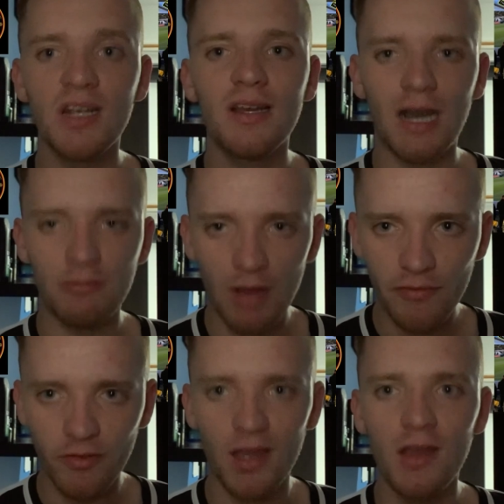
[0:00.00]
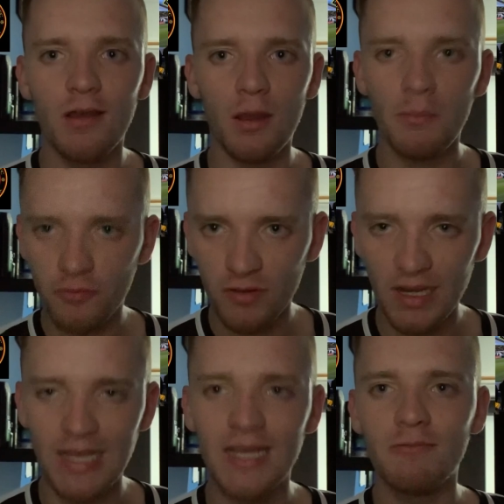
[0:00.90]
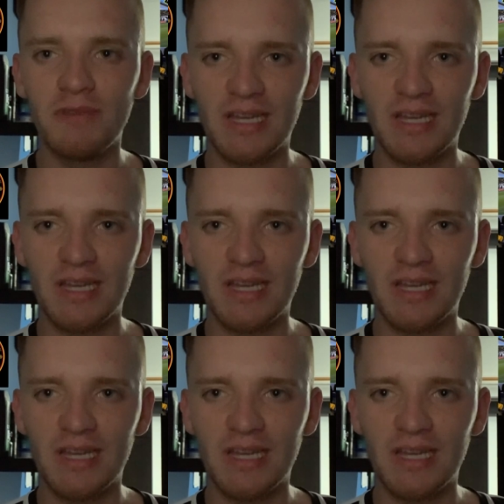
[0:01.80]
However, hopefully we